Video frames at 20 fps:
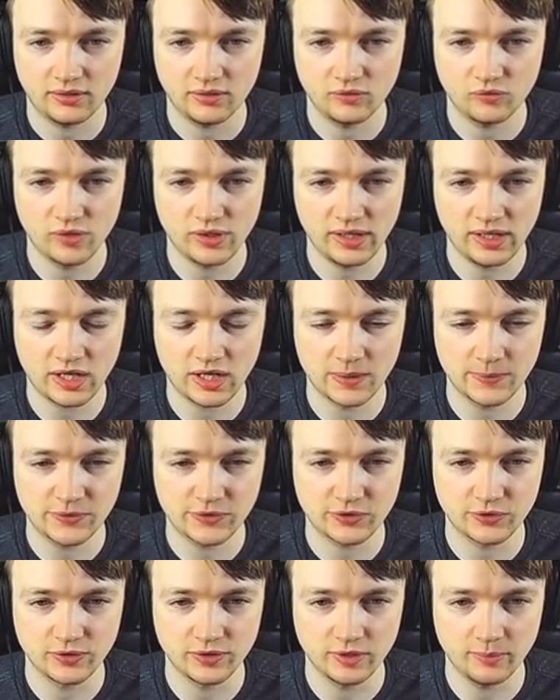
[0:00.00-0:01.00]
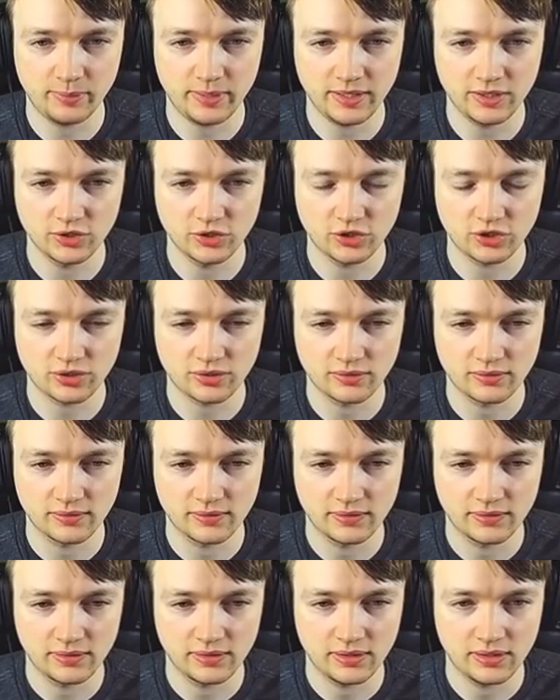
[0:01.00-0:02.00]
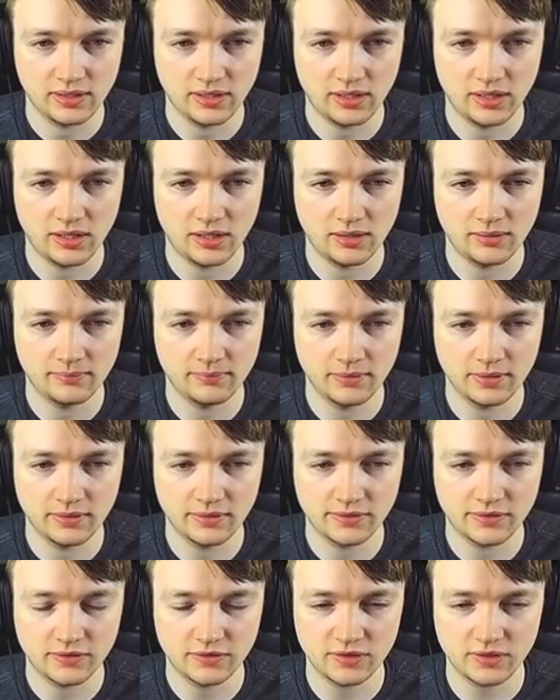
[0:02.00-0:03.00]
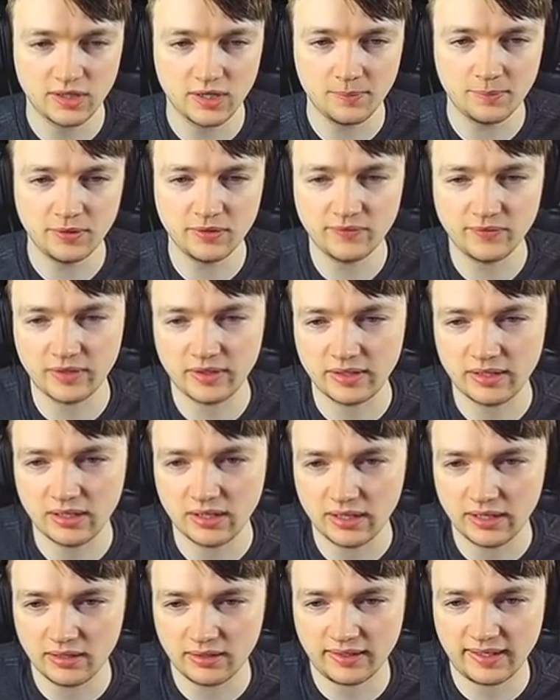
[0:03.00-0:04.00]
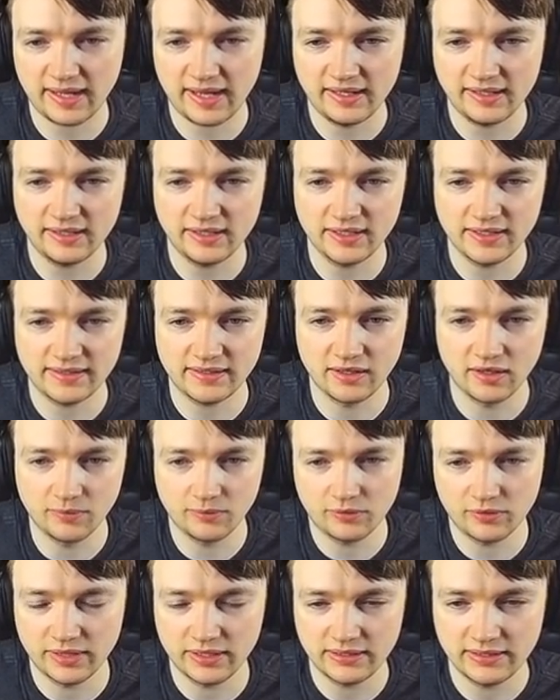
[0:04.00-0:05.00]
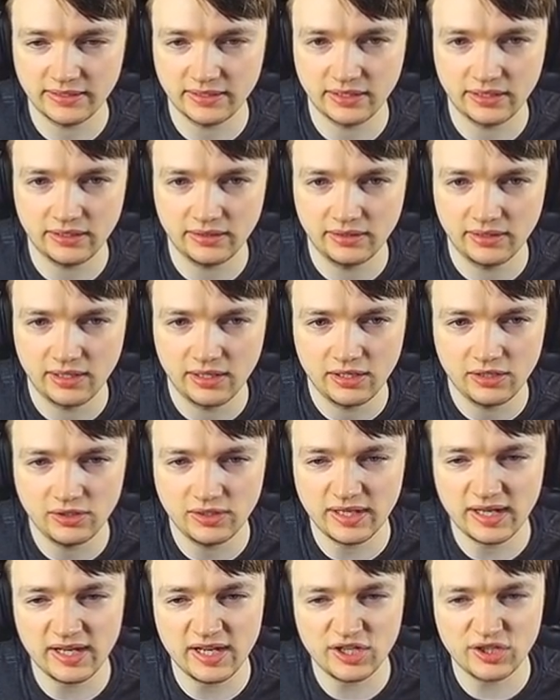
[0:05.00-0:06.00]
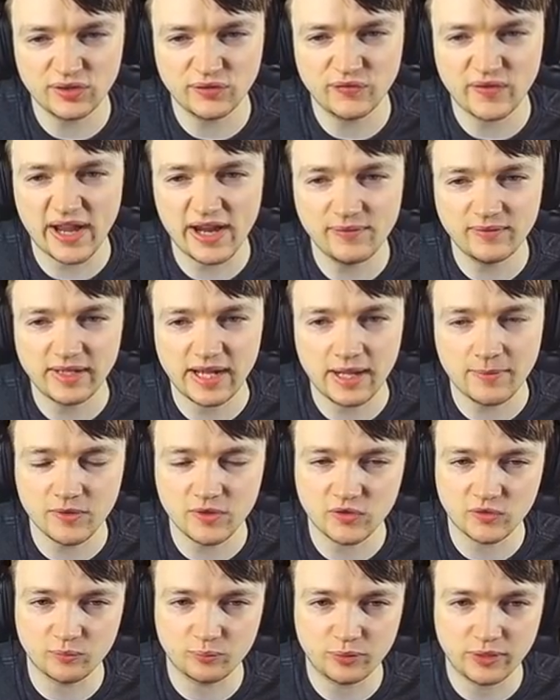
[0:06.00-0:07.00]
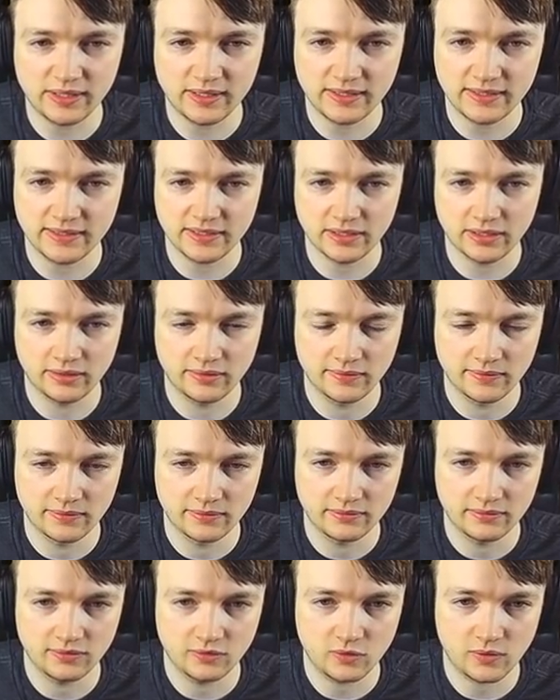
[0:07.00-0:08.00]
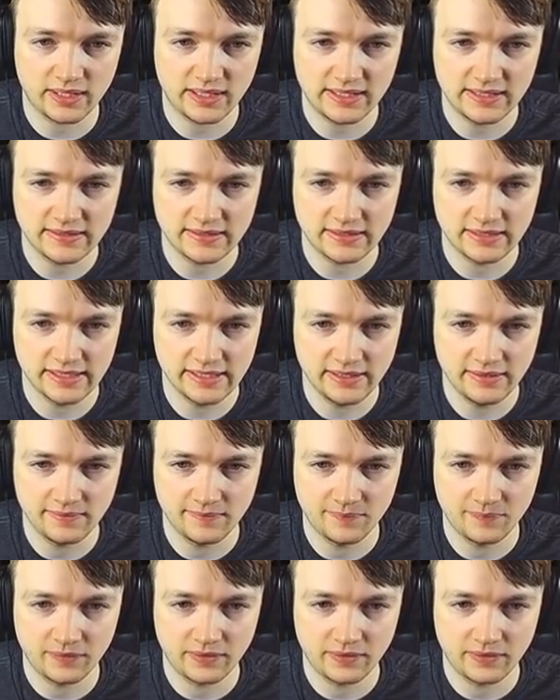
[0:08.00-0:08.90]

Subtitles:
Really comes through in a pinch. There's a couple of candidates to upgrade here. You get an extra 5 damage from Predator. Quite easily.